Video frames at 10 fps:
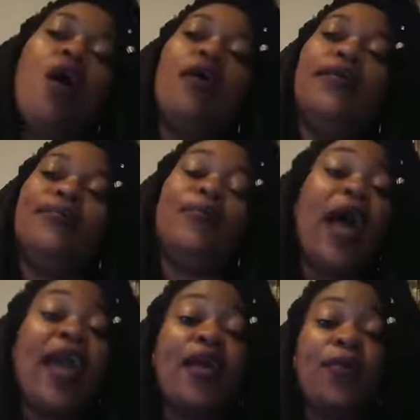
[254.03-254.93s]

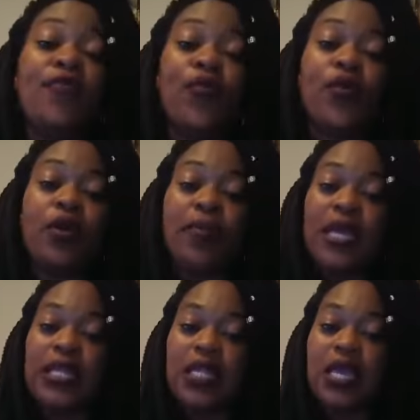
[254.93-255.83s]
I am Evora
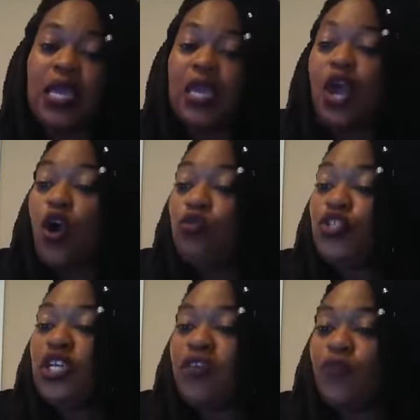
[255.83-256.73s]
Bentley,
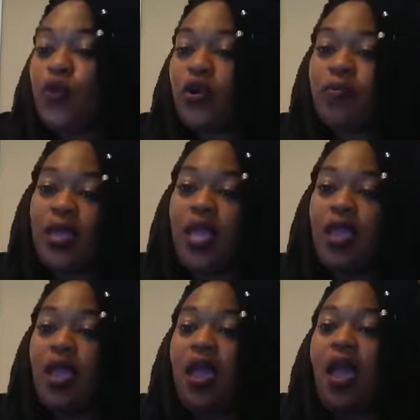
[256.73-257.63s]
Coach Evora
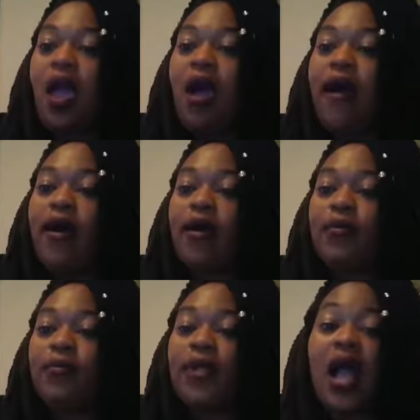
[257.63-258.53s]
B.
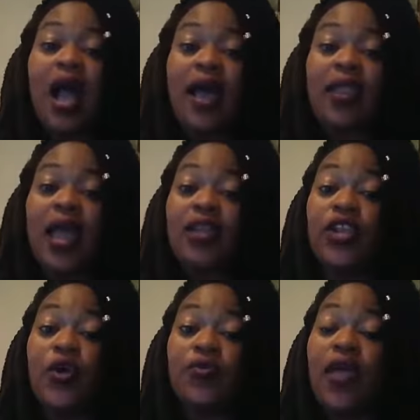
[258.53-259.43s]
God, I
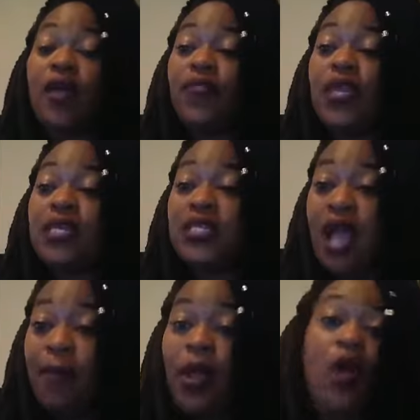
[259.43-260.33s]
know that the
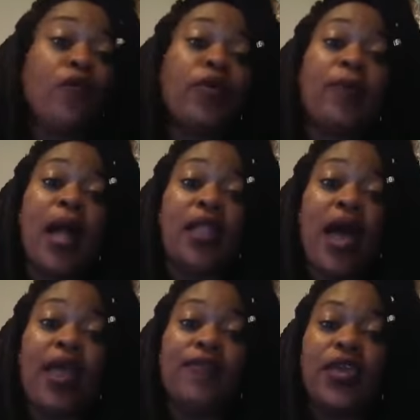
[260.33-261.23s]
assignment over my
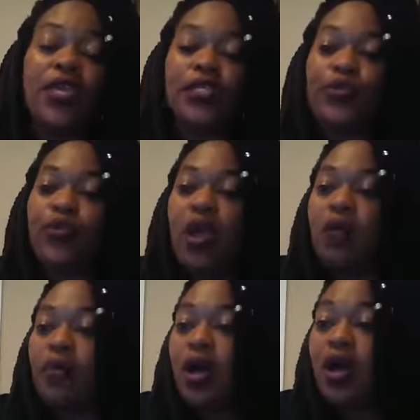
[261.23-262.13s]
life is to
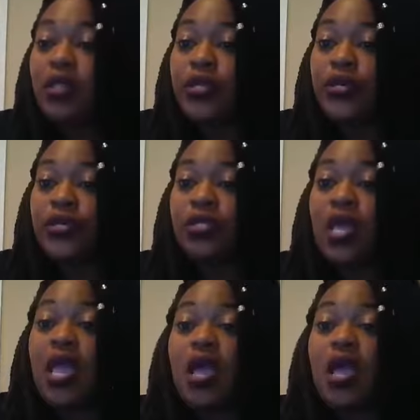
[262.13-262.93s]
help others